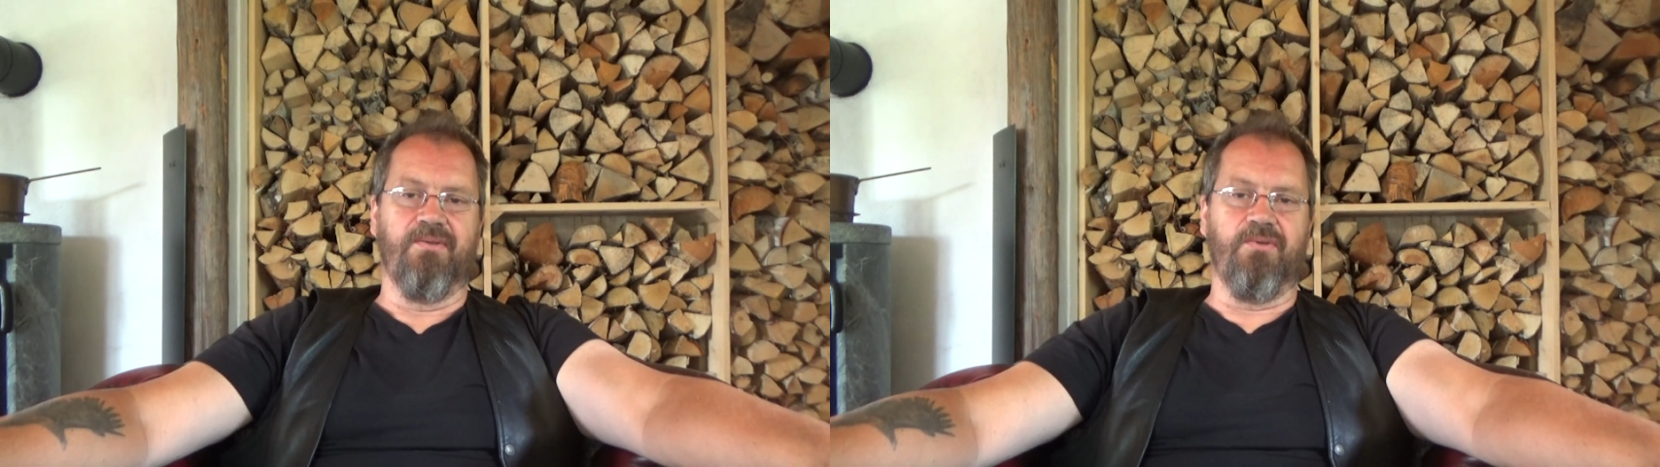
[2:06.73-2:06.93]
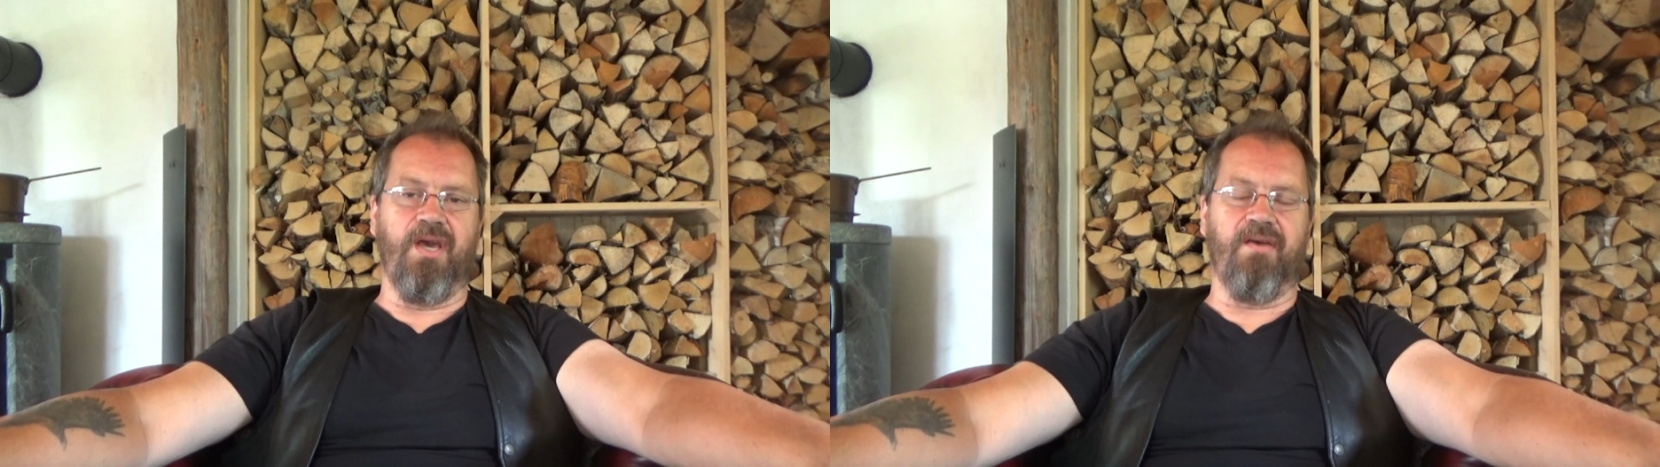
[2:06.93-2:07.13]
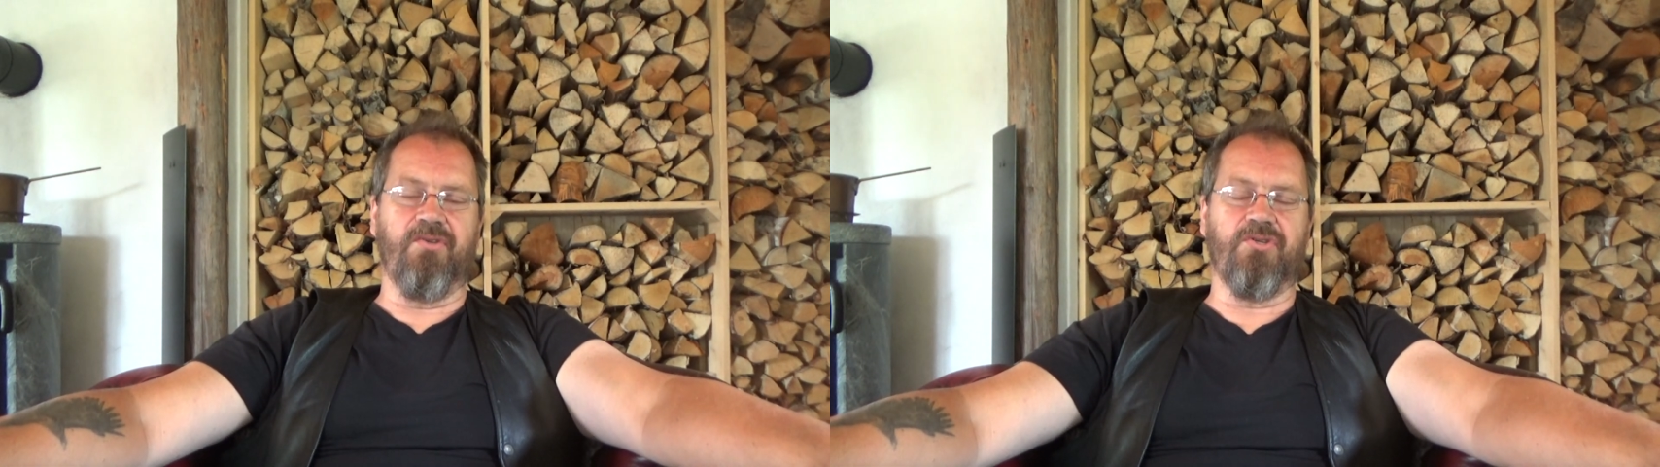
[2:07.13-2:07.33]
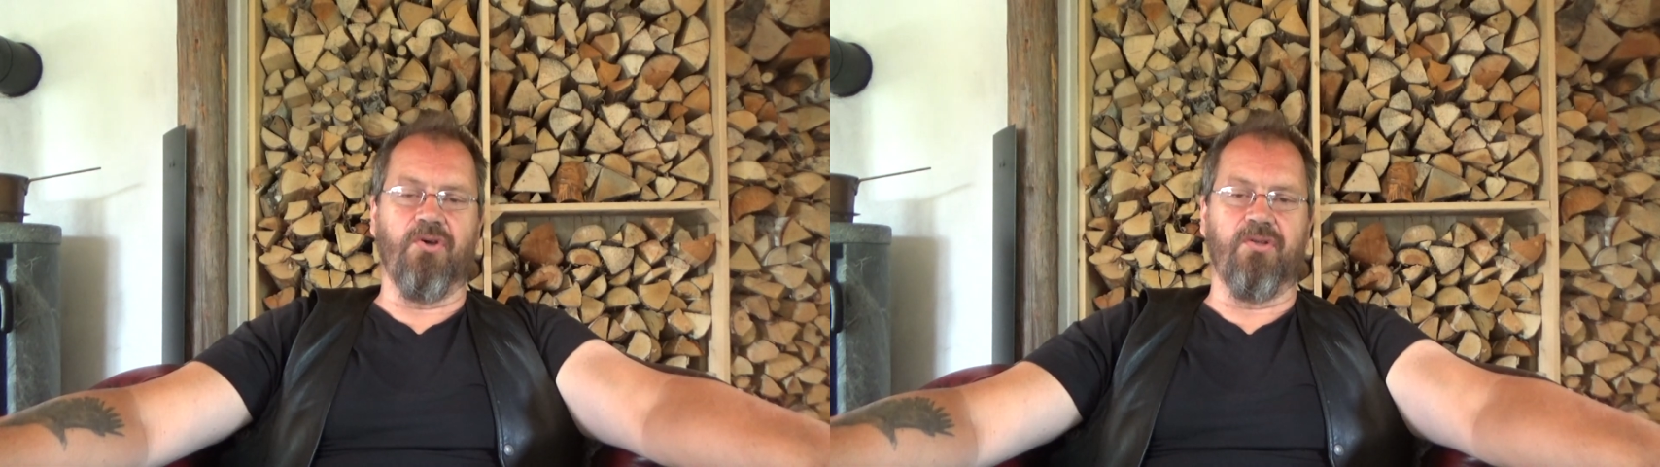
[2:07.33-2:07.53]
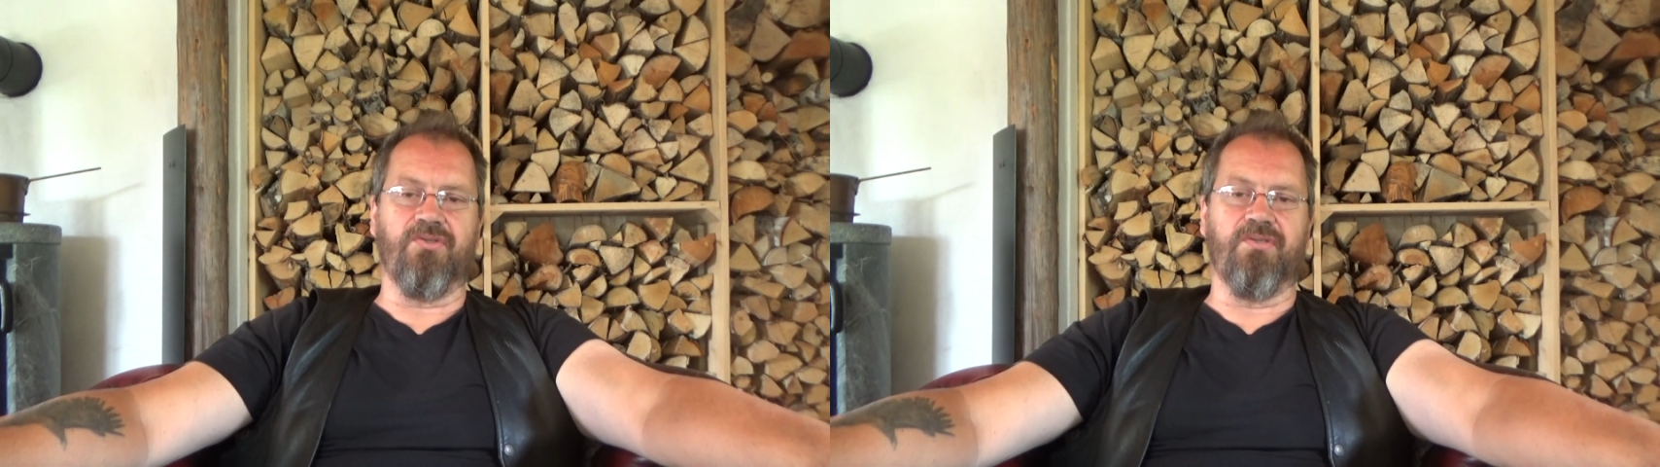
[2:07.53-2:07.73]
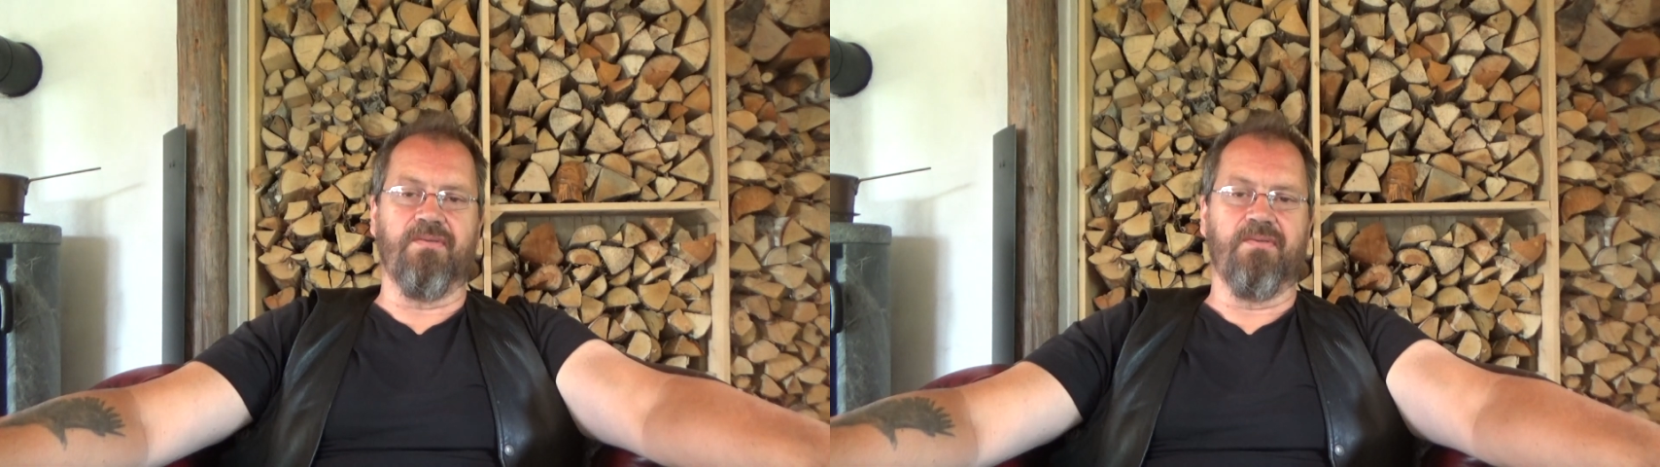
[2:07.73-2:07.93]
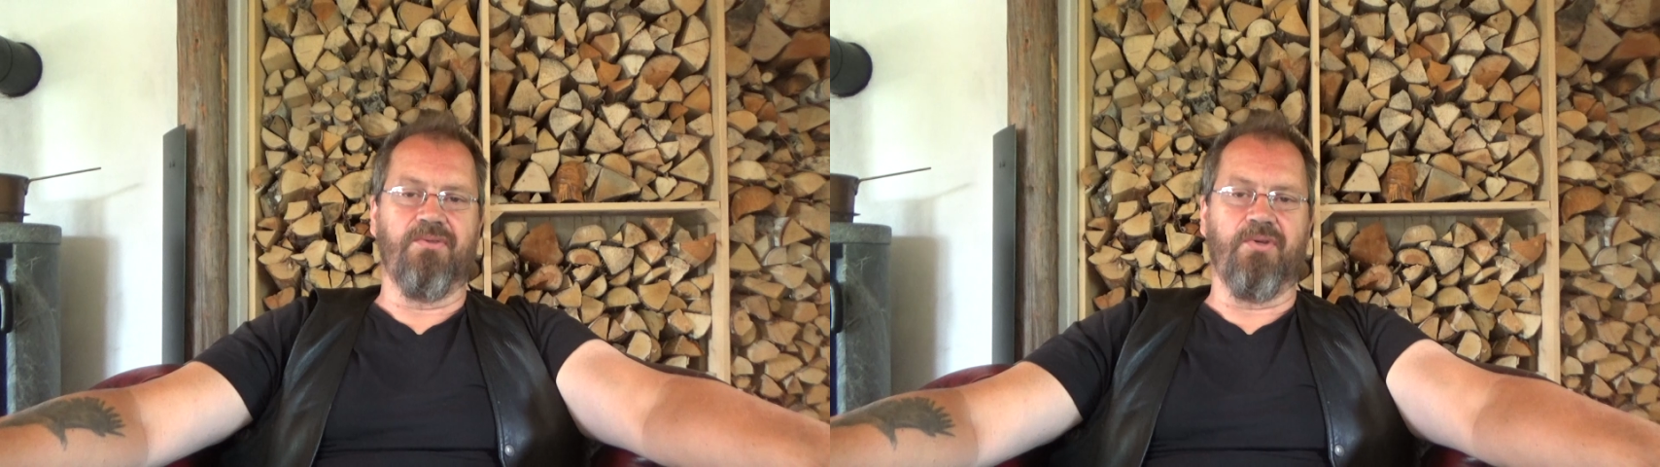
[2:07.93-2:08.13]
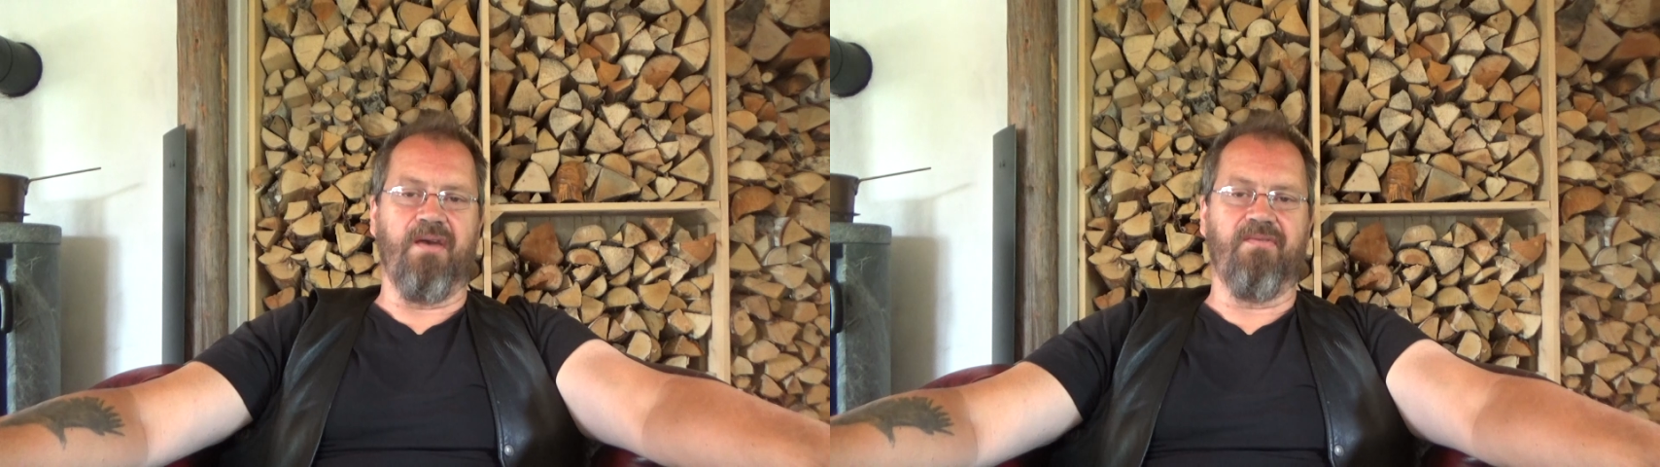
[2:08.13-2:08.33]
You gave the shot,
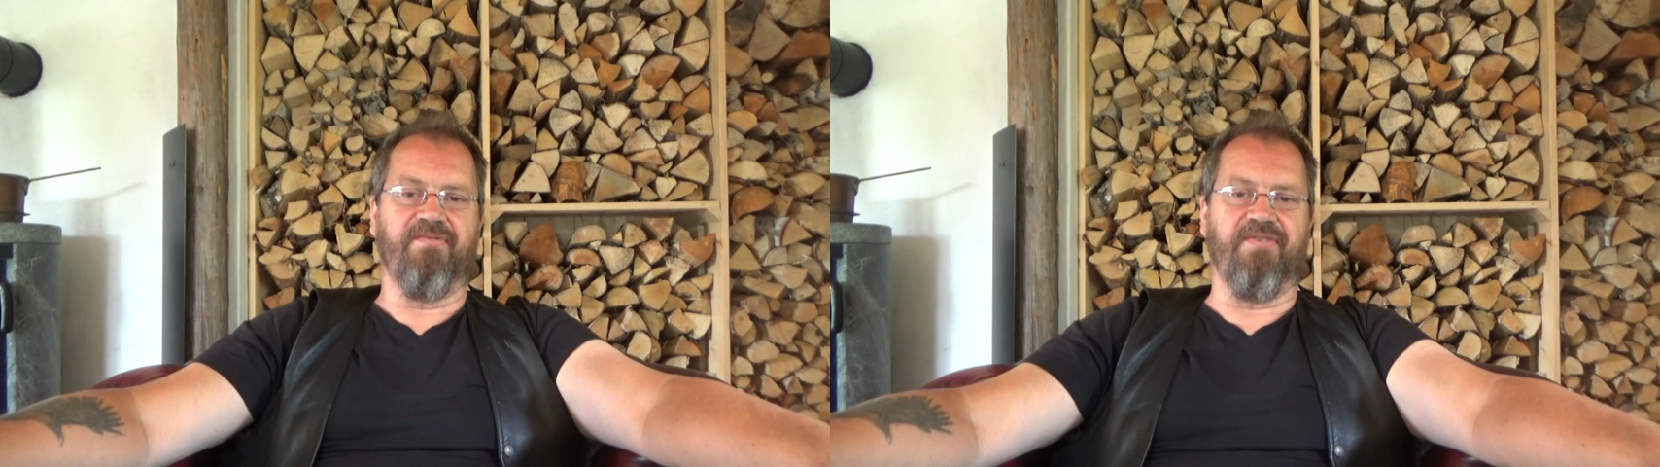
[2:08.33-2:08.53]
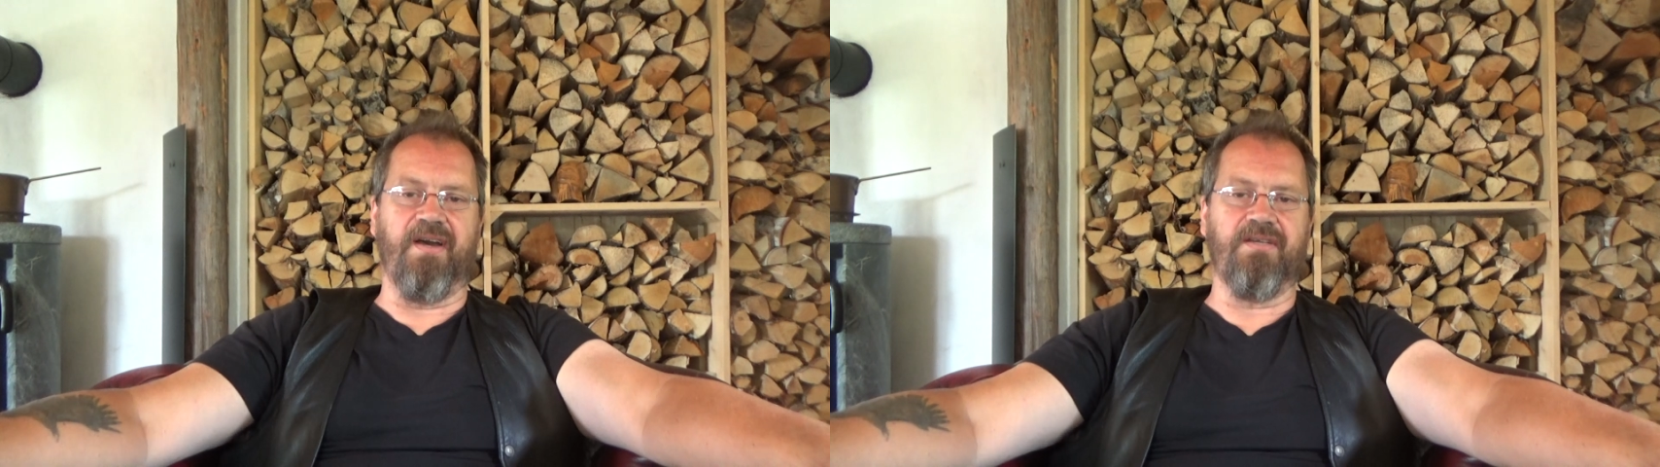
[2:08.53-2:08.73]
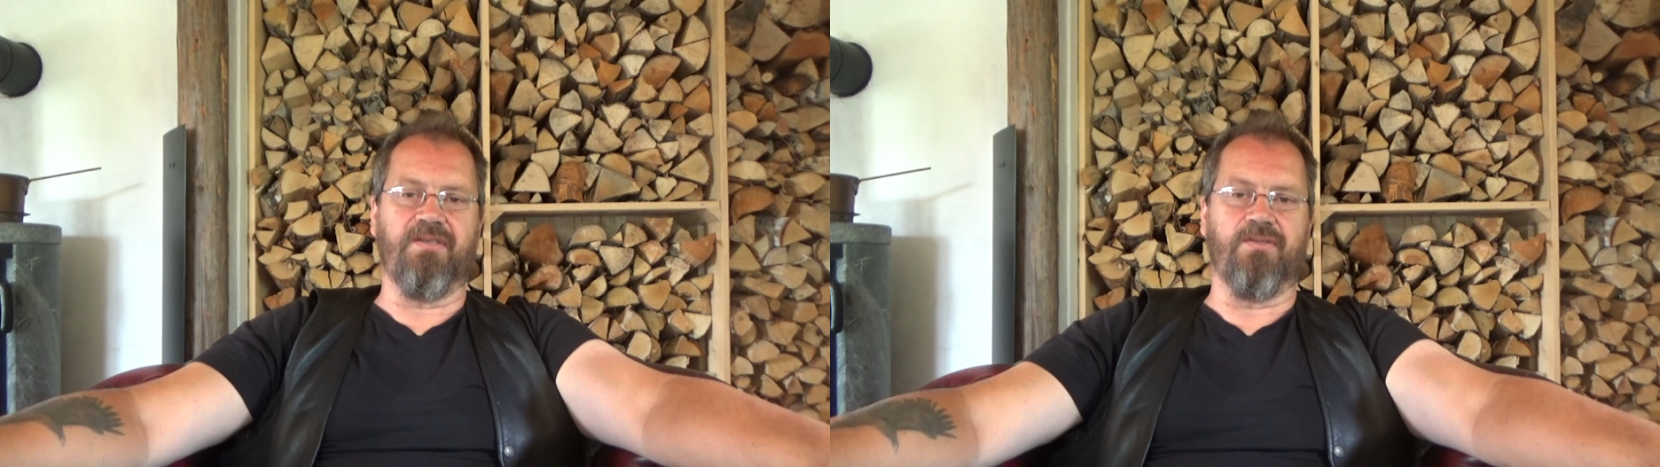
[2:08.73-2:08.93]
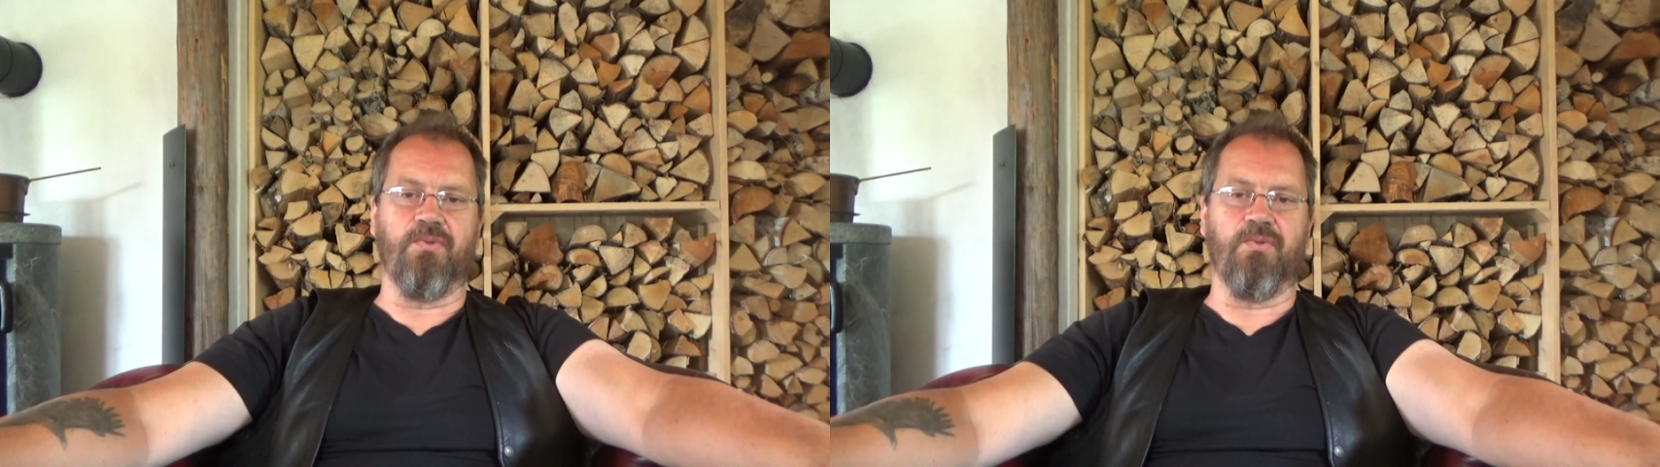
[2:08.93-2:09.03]
you gave the Pfizer